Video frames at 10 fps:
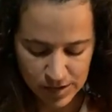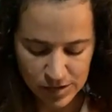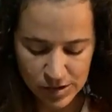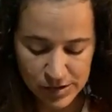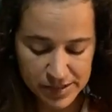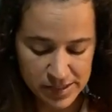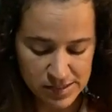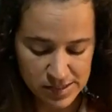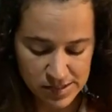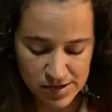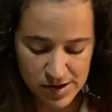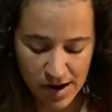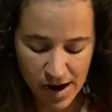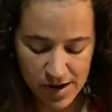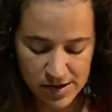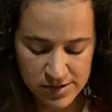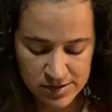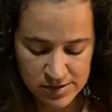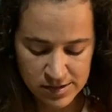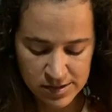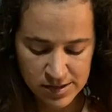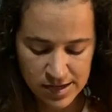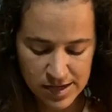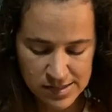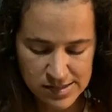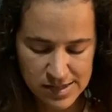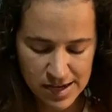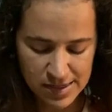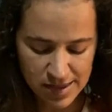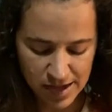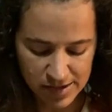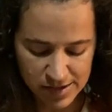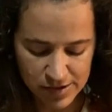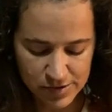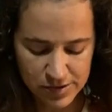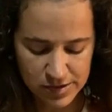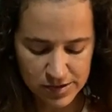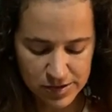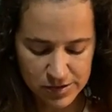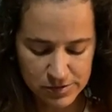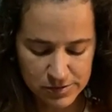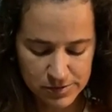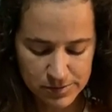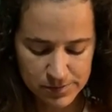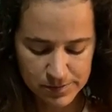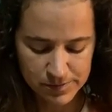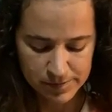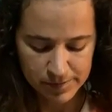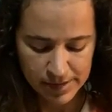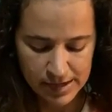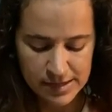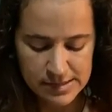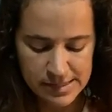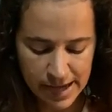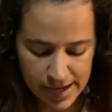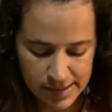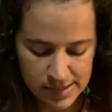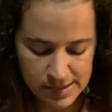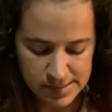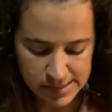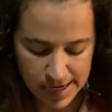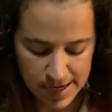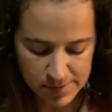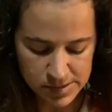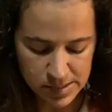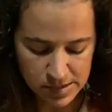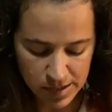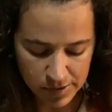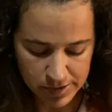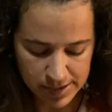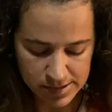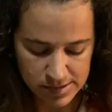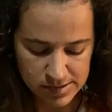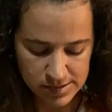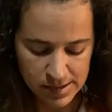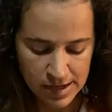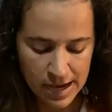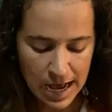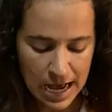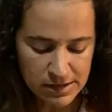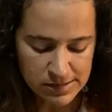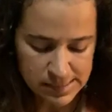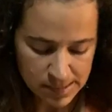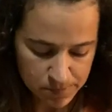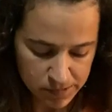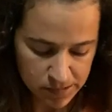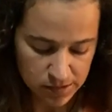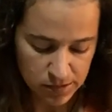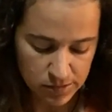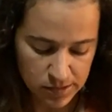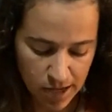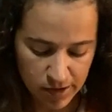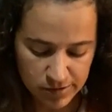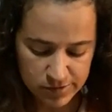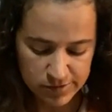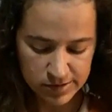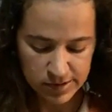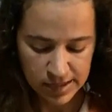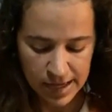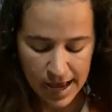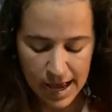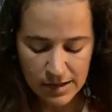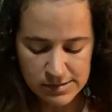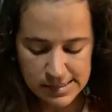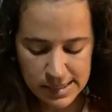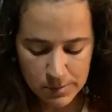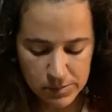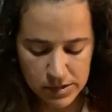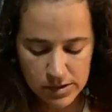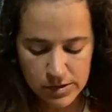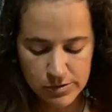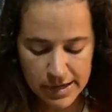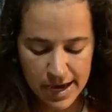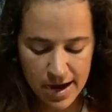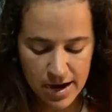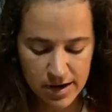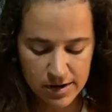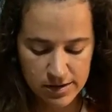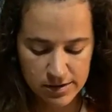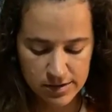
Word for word: Look into your heart and say thank you to you. Take this time to notice how deeply you love how deeply you care.